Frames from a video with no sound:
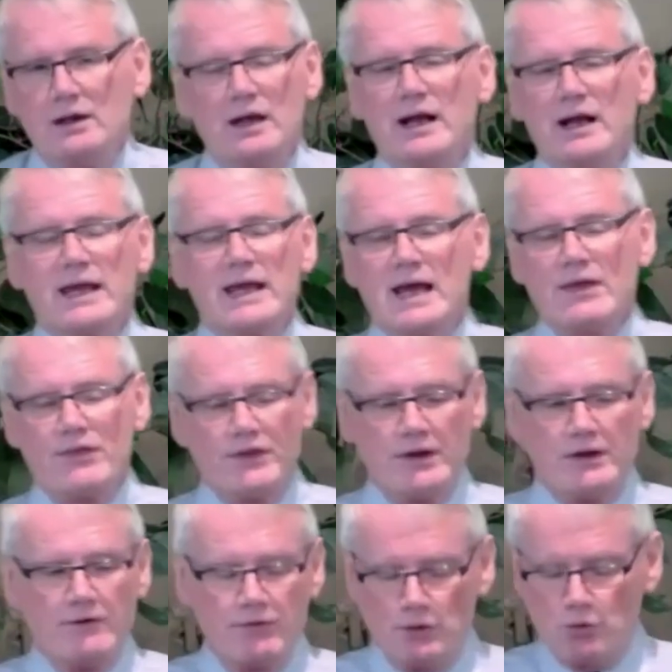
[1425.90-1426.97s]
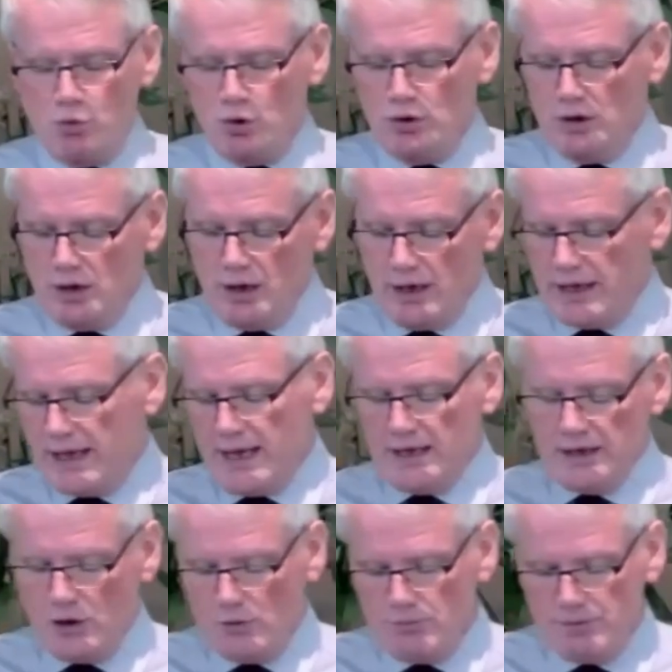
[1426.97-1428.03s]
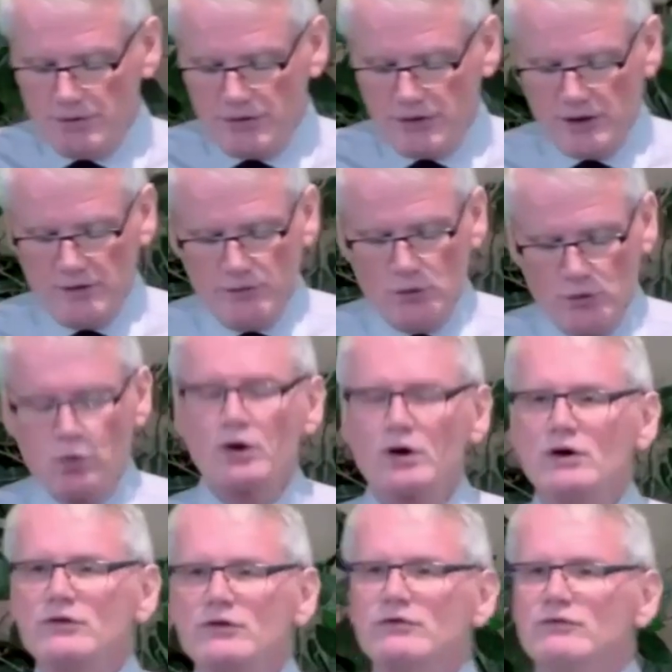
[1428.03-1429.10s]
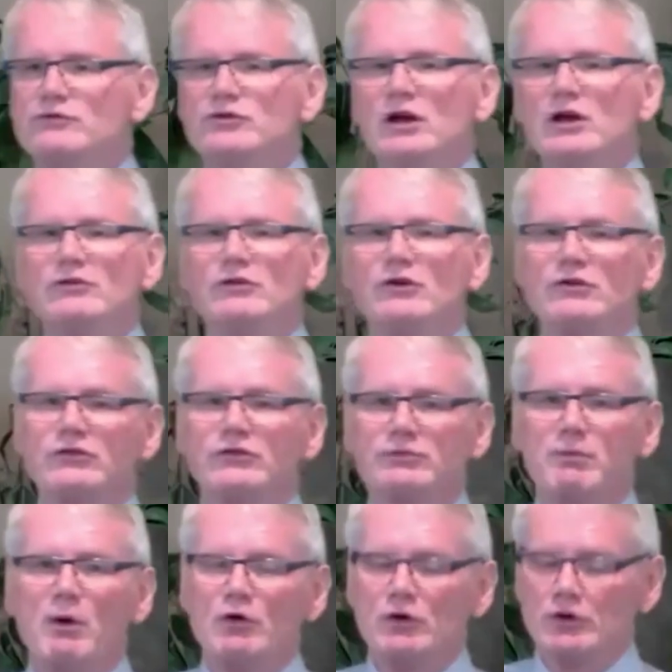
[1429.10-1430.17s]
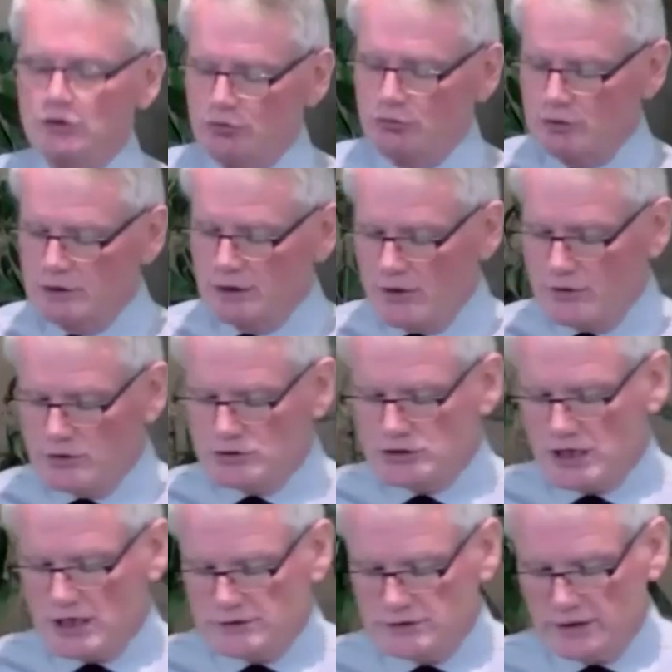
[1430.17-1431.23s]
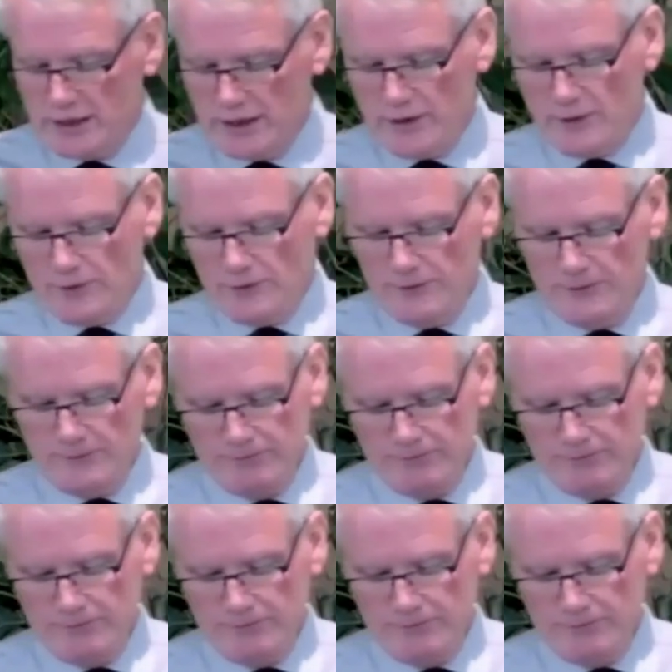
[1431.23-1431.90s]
And I can't help but think of the words of Jesus spoken to another Gentile